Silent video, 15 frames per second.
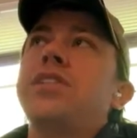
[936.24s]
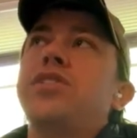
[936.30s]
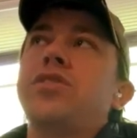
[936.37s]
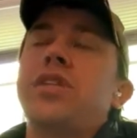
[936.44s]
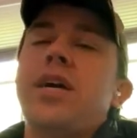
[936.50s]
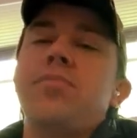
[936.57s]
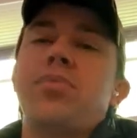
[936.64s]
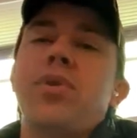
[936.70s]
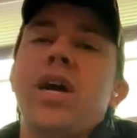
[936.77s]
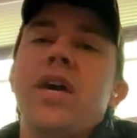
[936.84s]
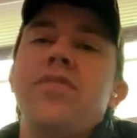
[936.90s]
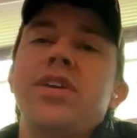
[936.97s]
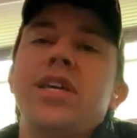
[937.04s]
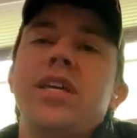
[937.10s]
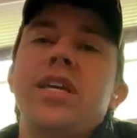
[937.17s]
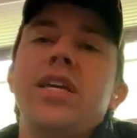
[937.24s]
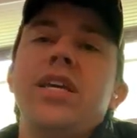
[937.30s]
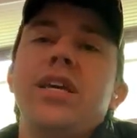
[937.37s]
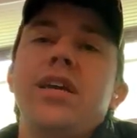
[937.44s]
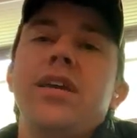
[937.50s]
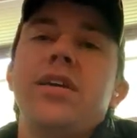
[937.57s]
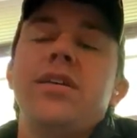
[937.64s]
and so that private
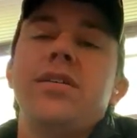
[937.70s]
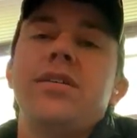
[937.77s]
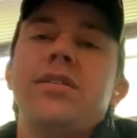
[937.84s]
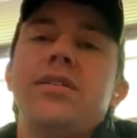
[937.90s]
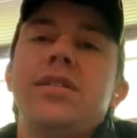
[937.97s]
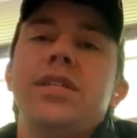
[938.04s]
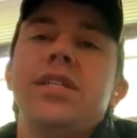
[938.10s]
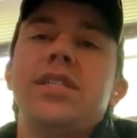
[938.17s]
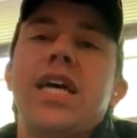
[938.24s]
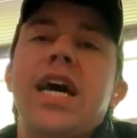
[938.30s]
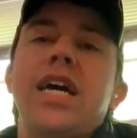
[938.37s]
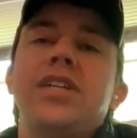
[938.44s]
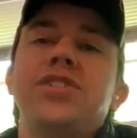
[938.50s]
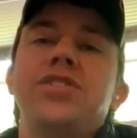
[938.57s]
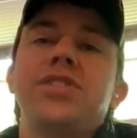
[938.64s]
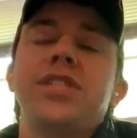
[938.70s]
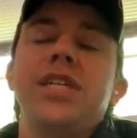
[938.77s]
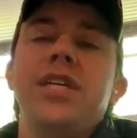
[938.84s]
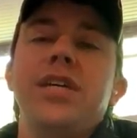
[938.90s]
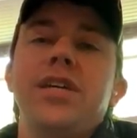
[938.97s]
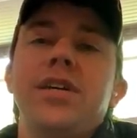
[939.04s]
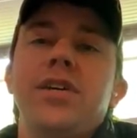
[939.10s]
key is
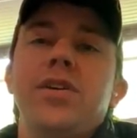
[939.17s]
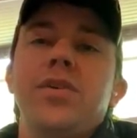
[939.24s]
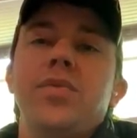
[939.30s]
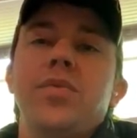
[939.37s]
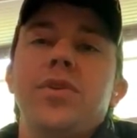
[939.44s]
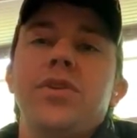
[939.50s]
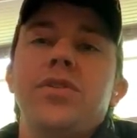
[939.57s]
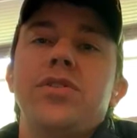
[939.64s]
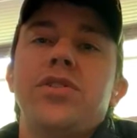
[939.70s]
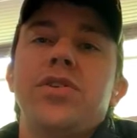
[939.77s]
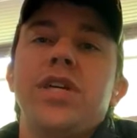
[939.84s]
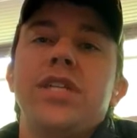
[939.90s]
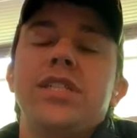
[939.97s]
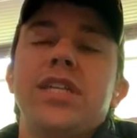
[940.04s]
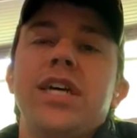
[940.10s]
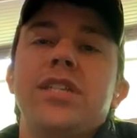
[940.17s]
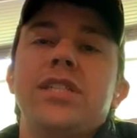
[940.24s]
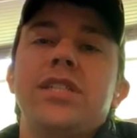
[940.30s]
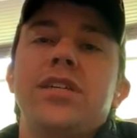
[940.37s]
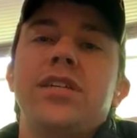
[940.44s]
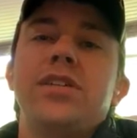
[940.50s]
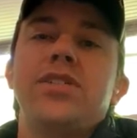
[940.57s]
actually when you're
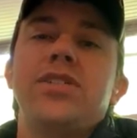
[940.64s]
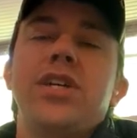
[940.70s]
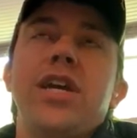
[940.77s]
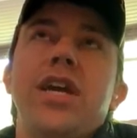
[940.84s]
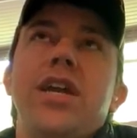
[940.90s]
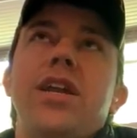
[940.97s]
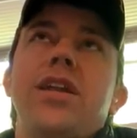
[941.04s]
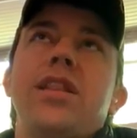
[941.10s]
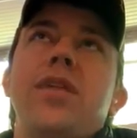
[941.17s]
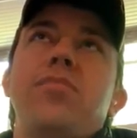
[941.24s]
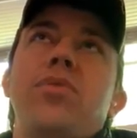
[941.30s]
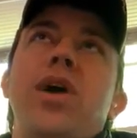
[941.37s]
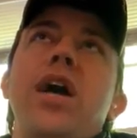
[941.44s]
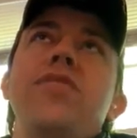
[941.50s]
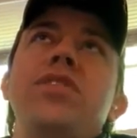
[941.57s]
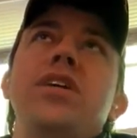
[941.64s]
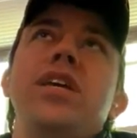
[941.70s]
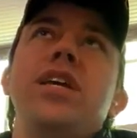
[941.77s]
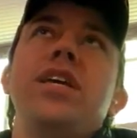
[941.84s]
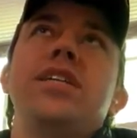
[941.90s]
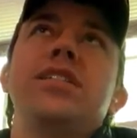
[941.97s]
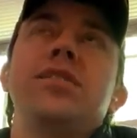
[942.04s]
transacting on a chain, that
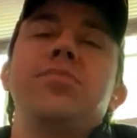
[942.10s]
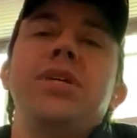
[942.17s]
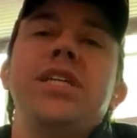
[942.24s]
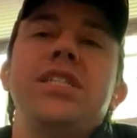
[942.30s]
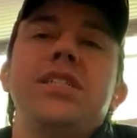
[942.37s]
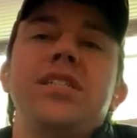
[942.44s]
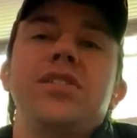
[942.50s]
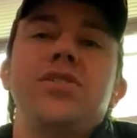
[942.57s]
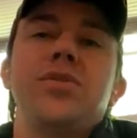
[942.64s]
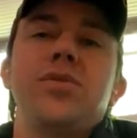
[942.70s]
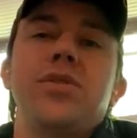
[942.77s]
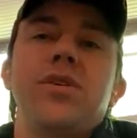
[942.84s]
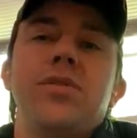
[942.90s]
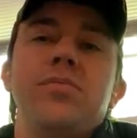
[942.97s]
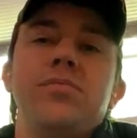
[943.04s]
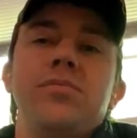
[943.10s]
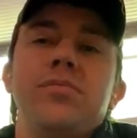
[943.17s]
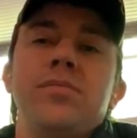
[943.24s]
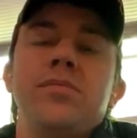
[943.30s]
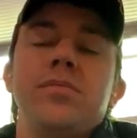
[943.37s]
private key is the piece that's your